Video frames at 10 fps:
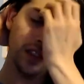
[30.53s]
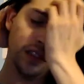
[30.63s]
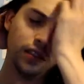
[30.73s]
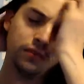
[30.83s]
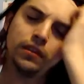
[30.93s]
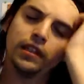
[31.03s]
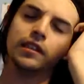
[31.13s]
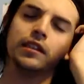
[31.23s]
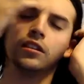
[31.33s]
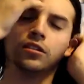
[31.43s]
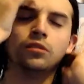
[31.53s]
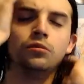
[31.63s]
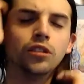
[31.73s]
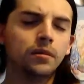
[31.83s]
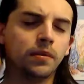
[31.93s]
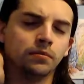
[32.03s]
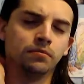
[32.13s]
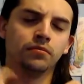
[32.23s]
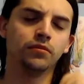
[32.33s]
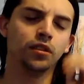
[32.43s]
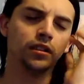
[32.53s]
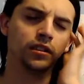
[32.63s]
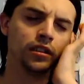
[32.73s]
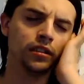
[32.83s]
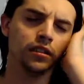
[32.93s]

landing this new job I'm trying to get.